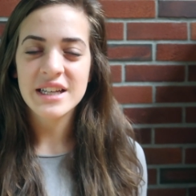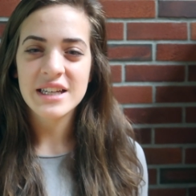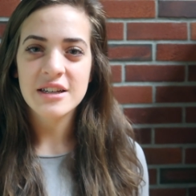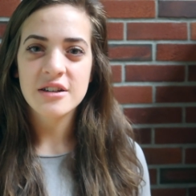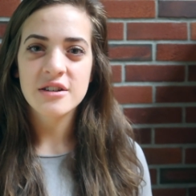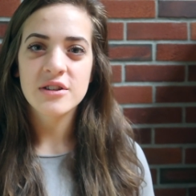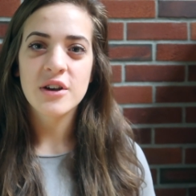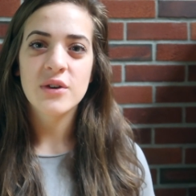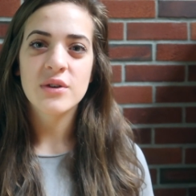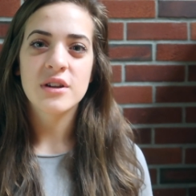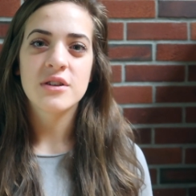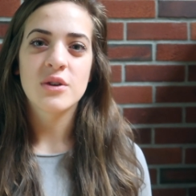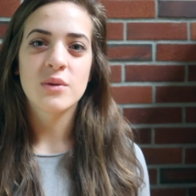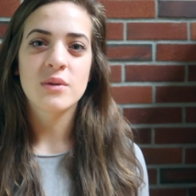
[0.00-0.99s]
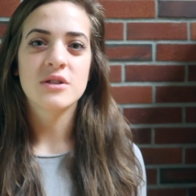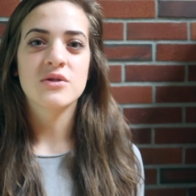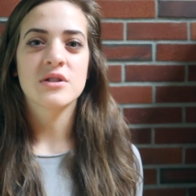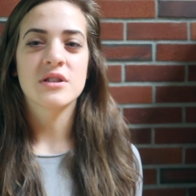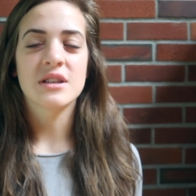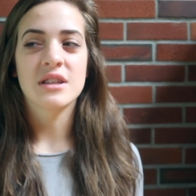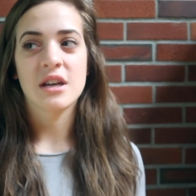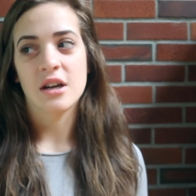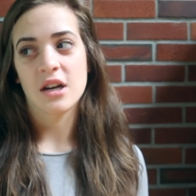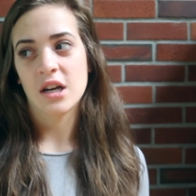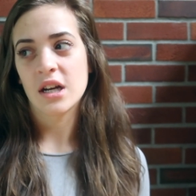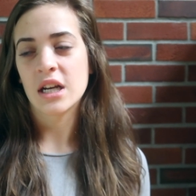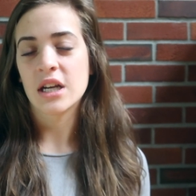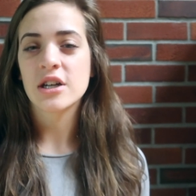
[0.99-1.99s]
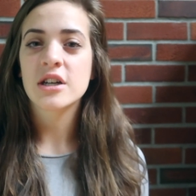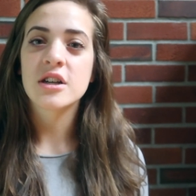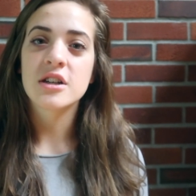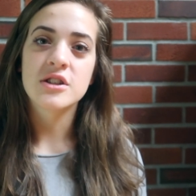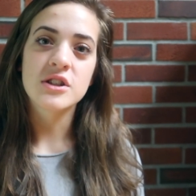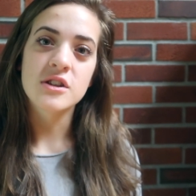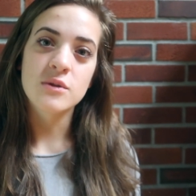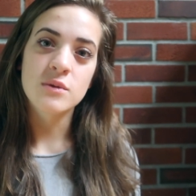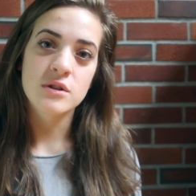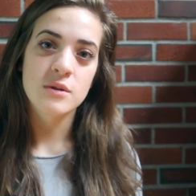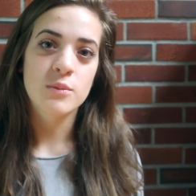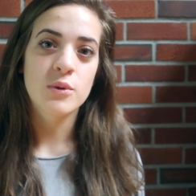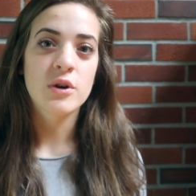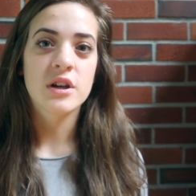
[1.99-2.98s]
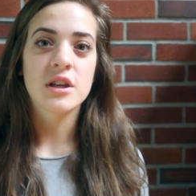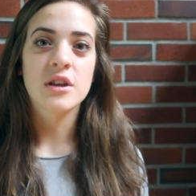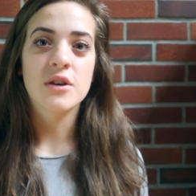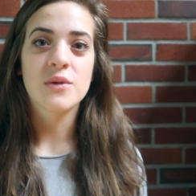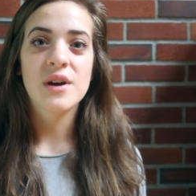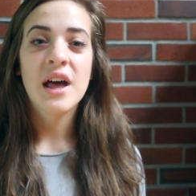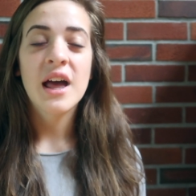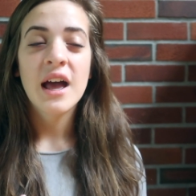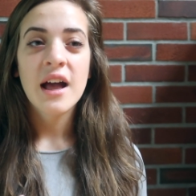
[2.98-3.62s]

like you're alone and no one's really there encouraging you and supporting you,